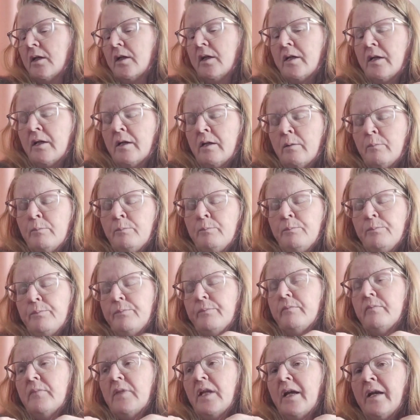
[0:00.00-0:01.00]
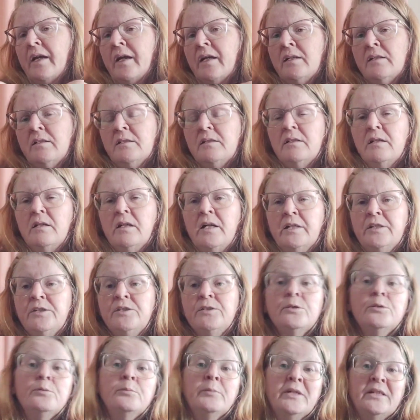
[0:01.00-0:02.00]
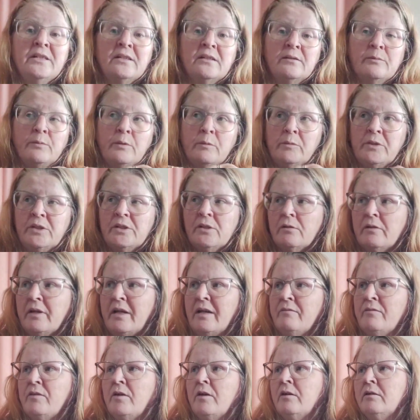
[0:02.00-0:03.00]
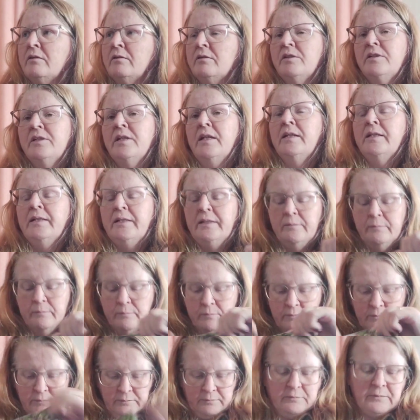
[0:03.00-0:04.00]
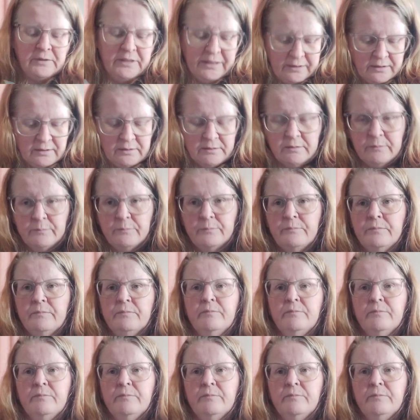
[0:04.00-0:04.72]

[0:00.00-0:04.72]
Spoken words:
And I do miss when we don't have our daily little